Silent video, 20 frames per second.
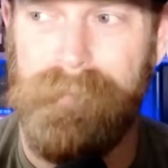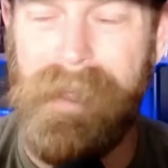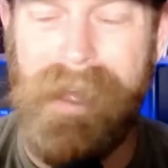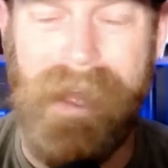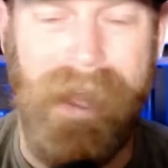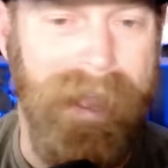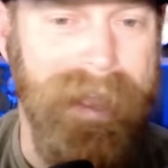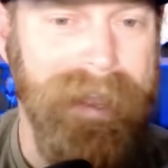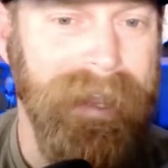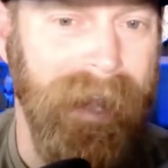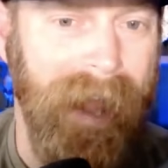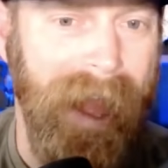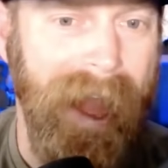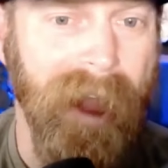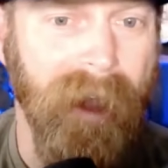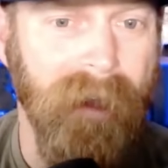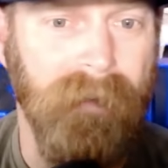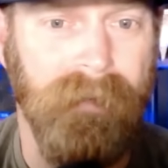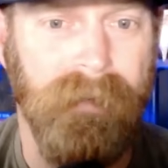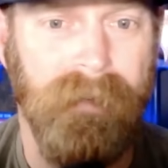hanging
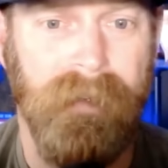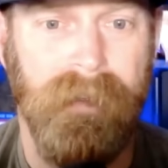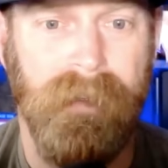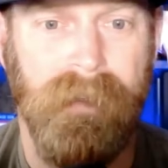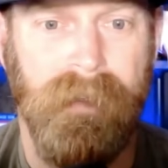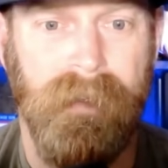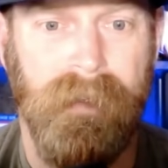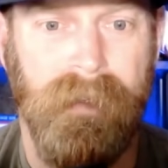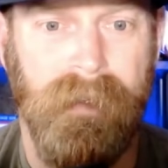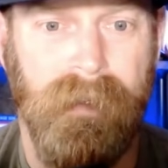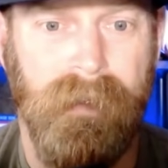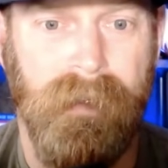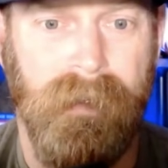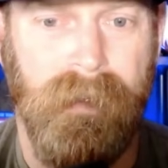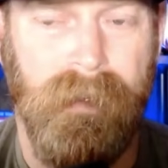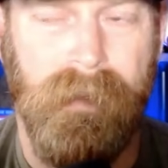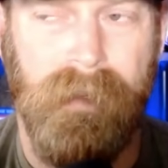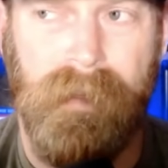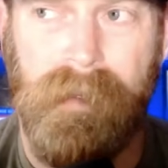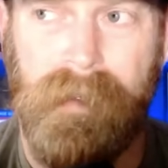out.
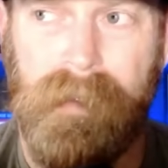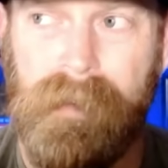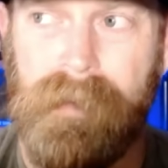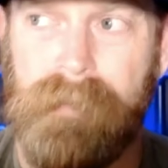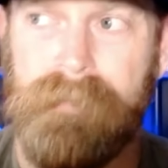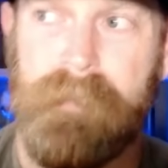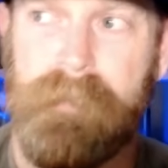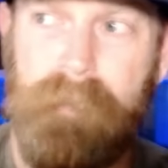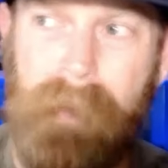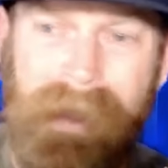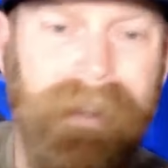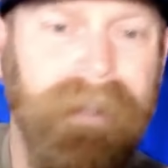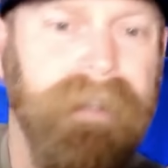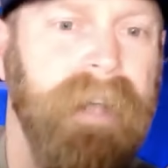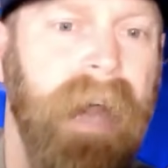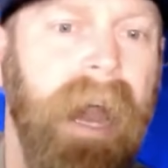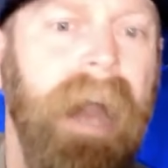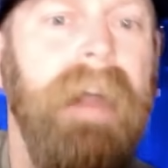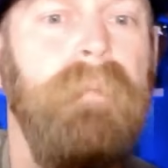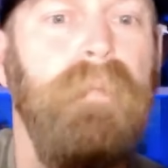I'm spending
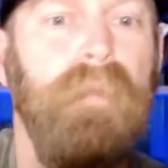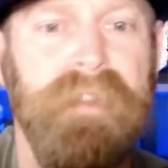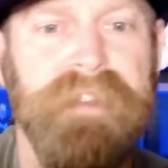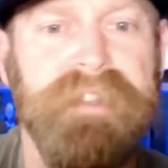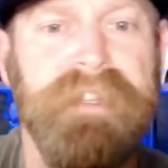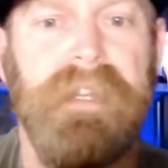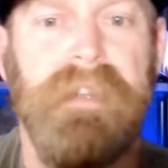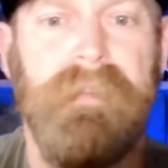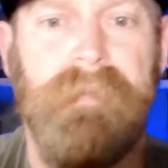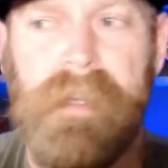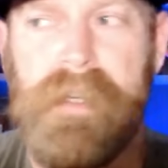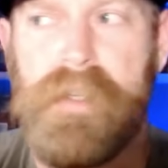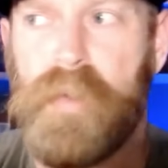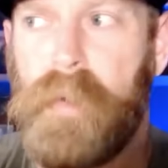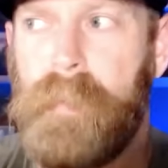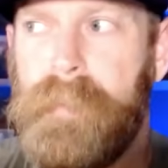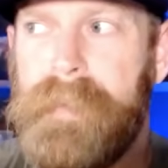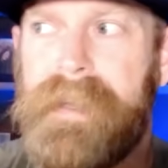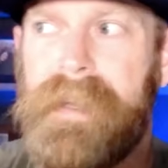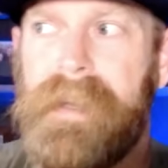time with this
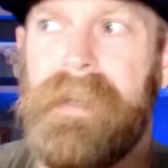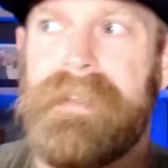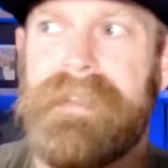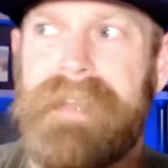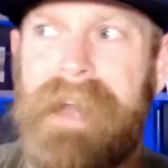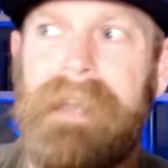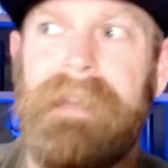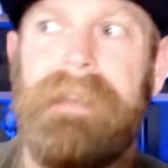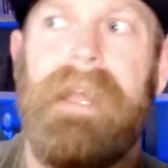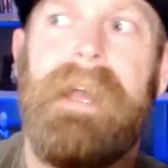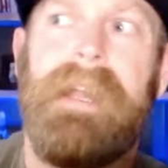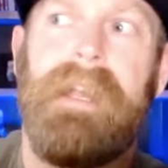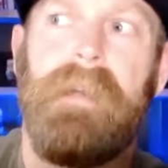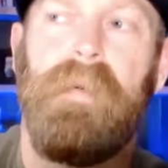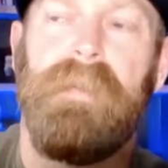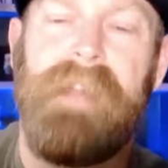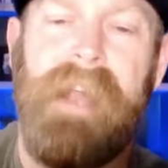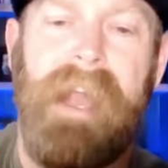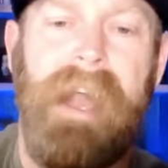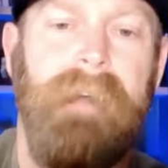individual because I like
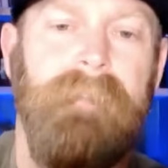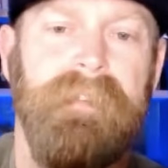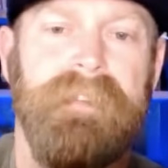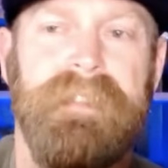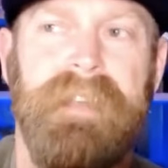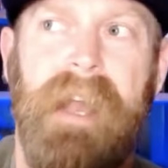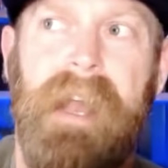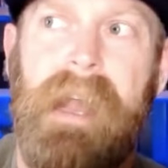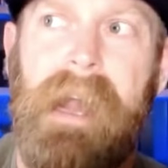what they have to say.